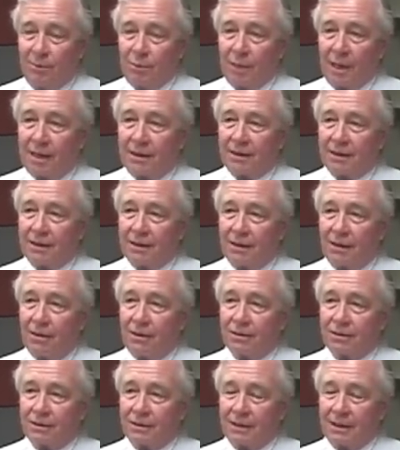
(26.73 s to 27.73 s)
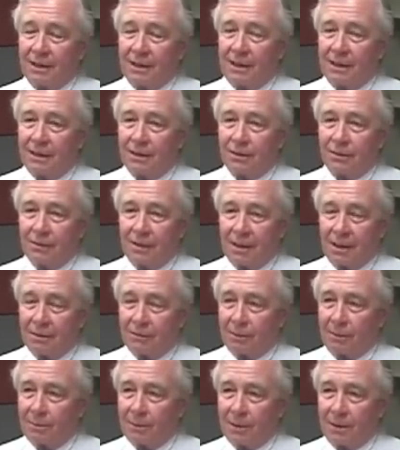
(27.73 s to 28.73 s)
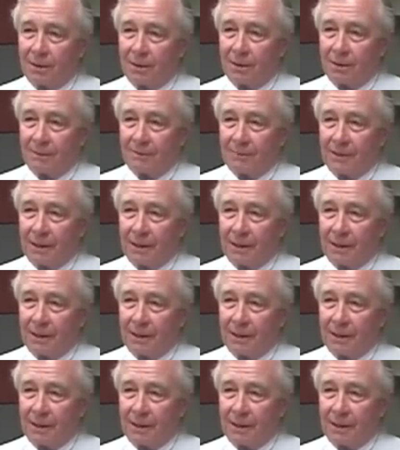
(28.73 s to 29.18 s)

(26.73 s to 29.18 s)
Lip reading: He practiced in Austin. He didn't do any criminal law.